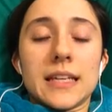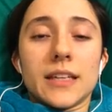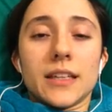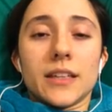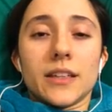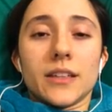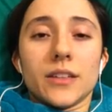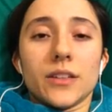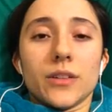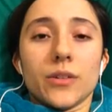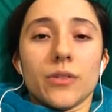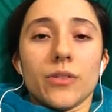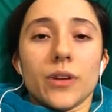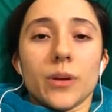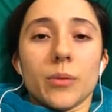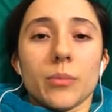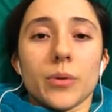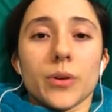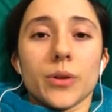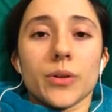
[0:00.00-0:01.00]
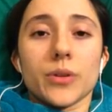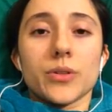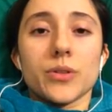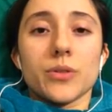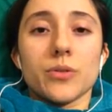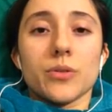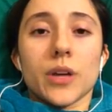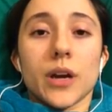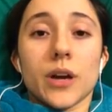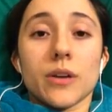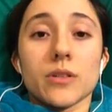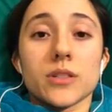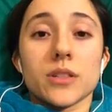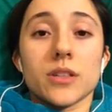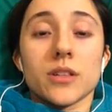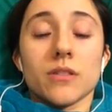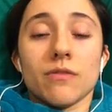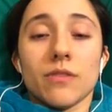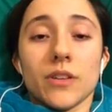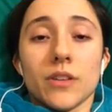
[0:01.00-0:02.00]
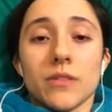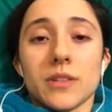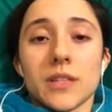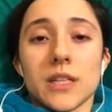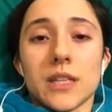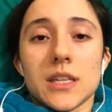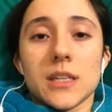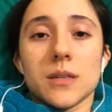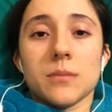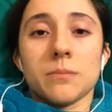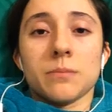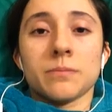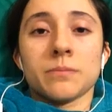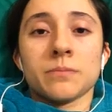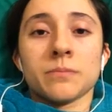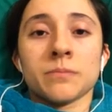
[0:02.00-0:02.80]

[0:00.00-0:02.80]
in November 2015.